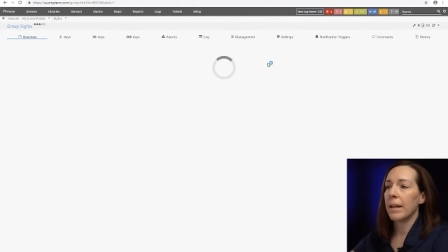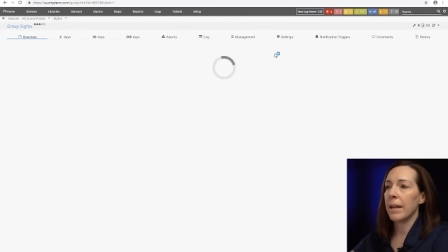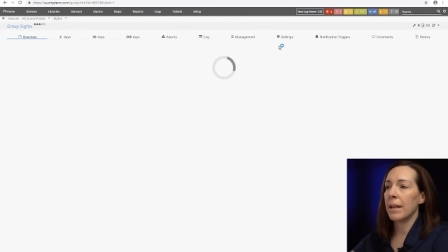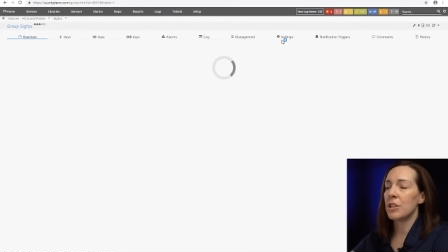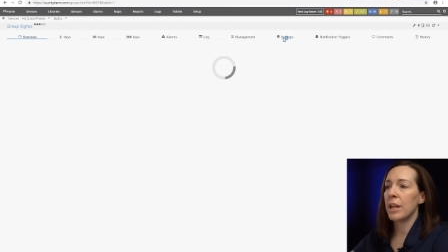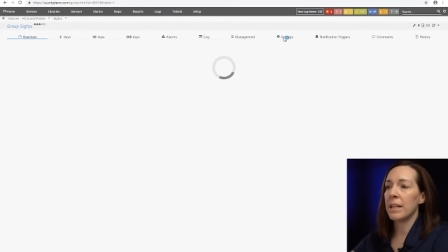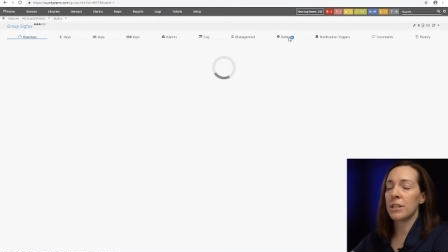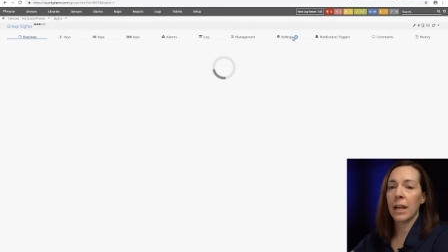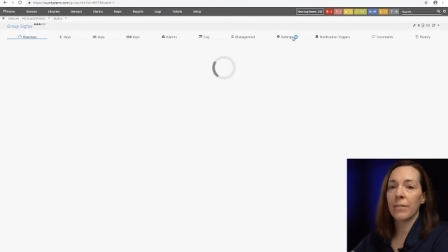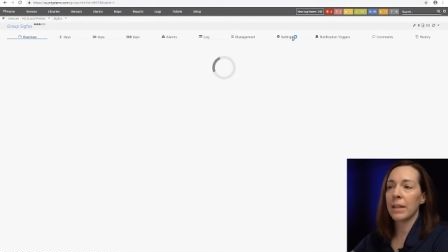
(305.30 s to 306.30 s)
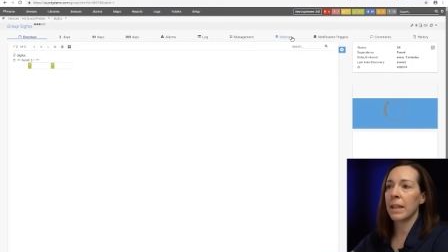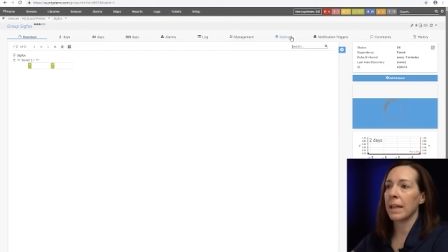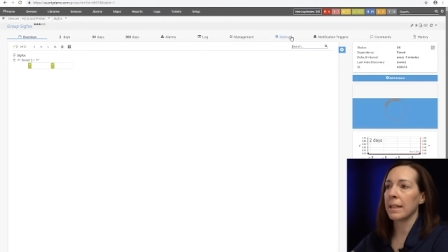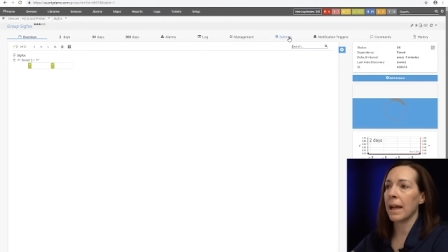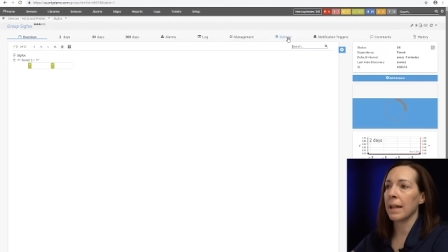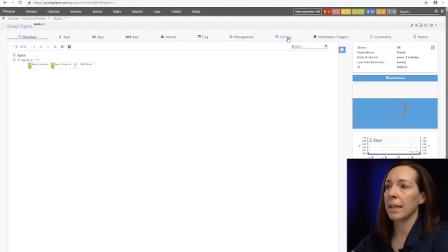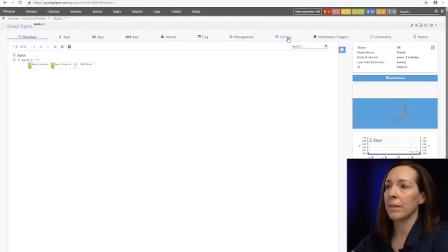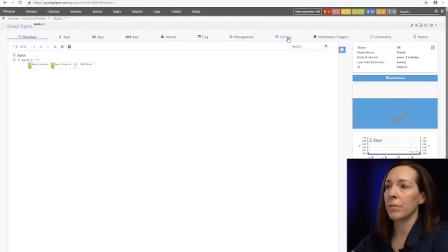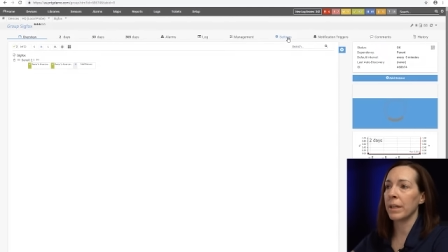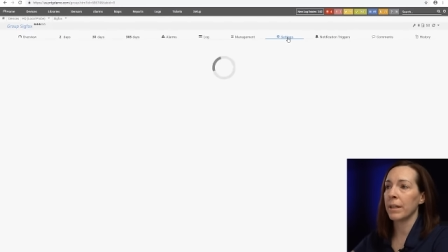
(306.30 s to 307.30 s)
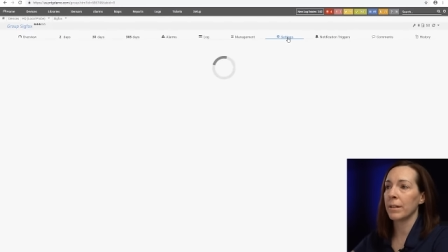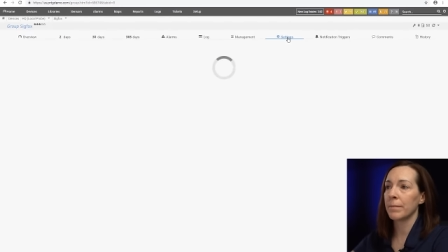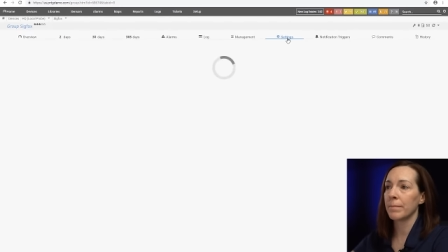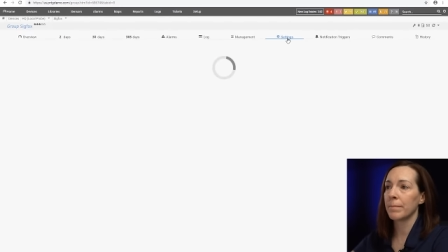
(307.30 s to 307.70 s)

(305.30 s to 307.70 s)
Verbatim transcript: and change everything at that level here.